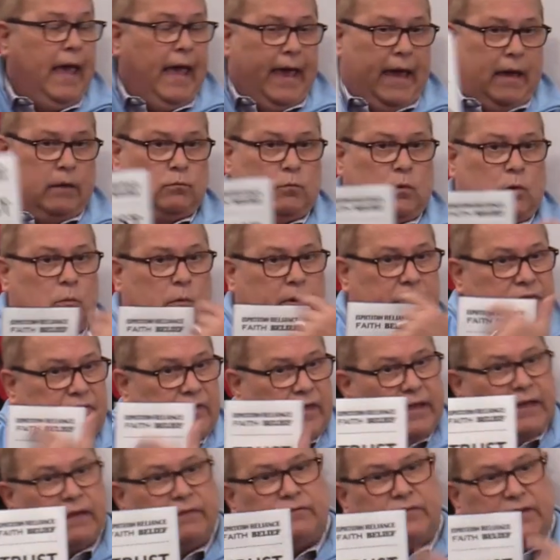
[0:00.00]
And when we
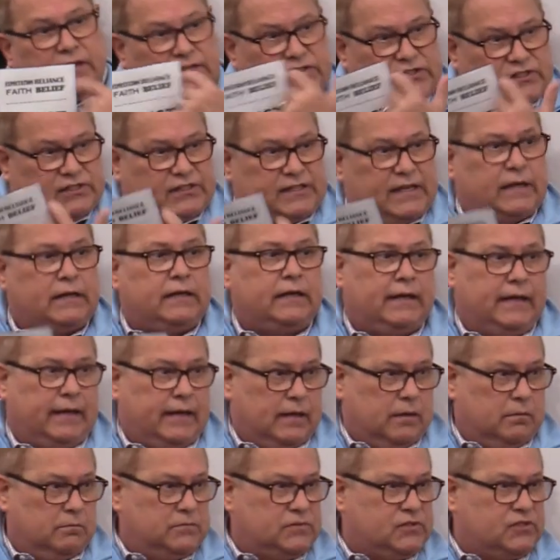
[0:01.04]
think of these
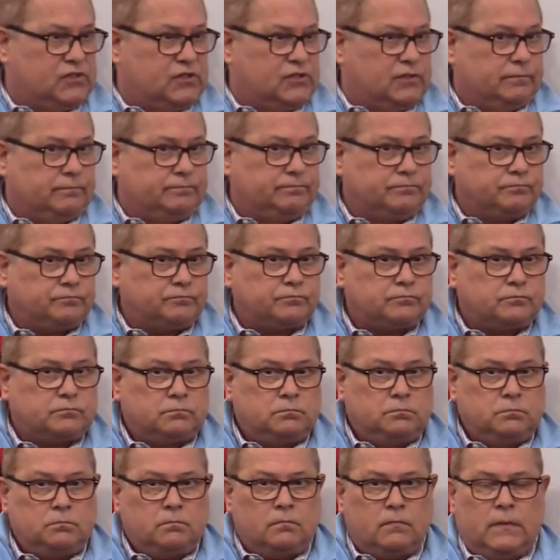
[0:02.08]
synonyms,
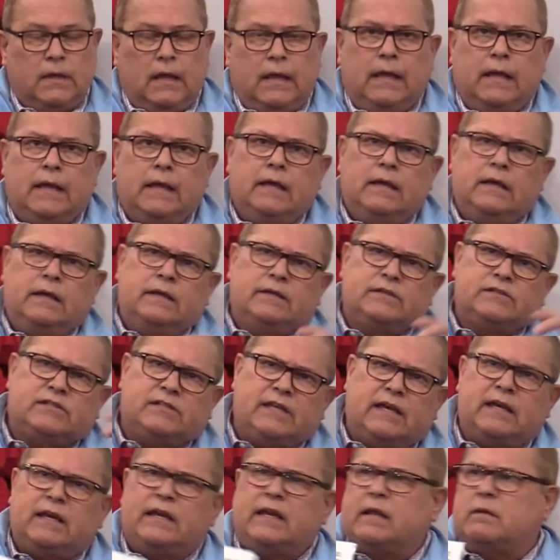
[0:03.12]

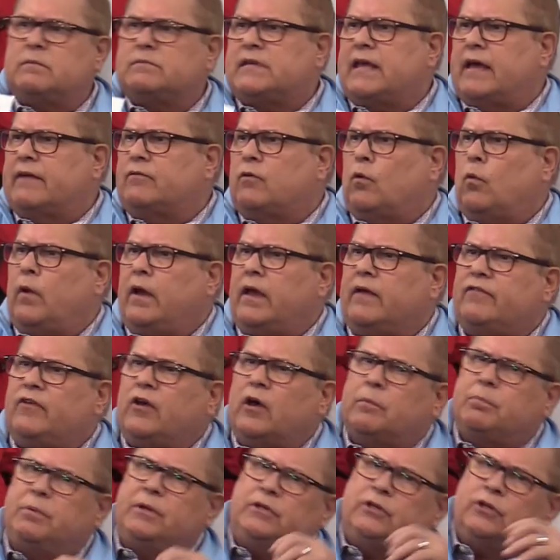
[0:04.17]
synonyms have a way of
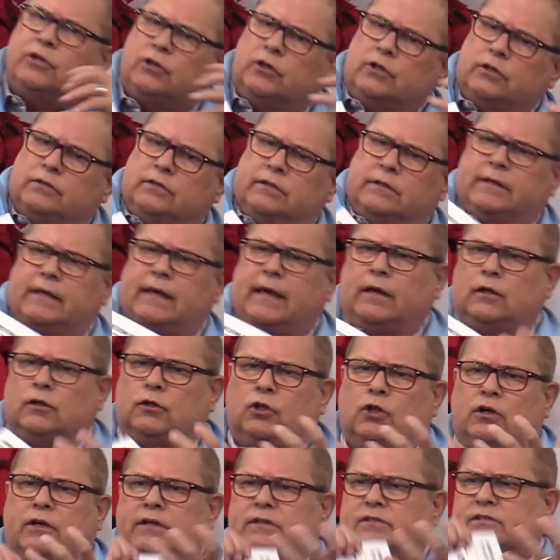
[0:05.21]
helping you to, to kind of
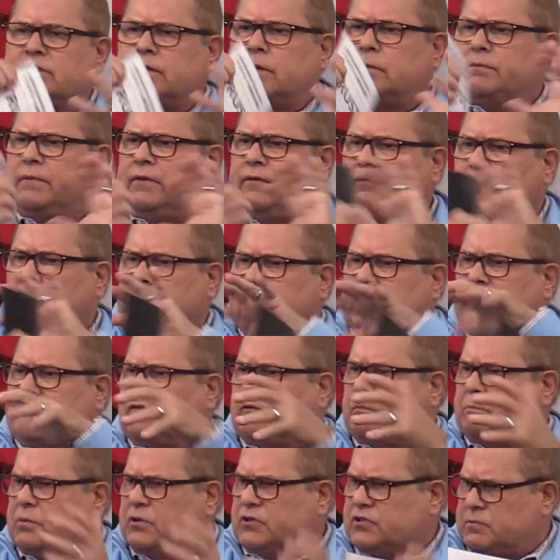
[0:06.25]
look at something from
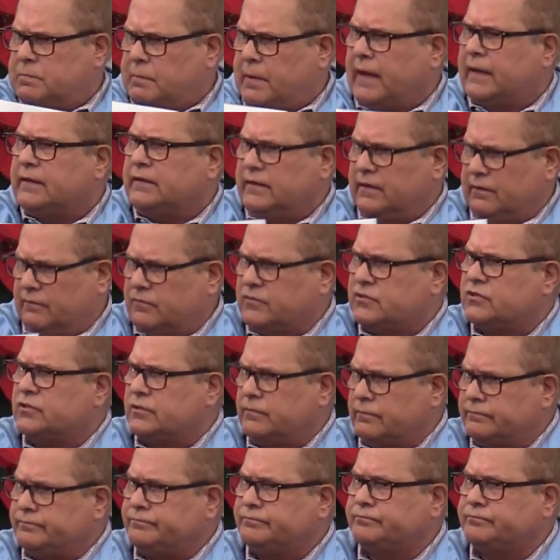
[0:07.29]
different perspectives.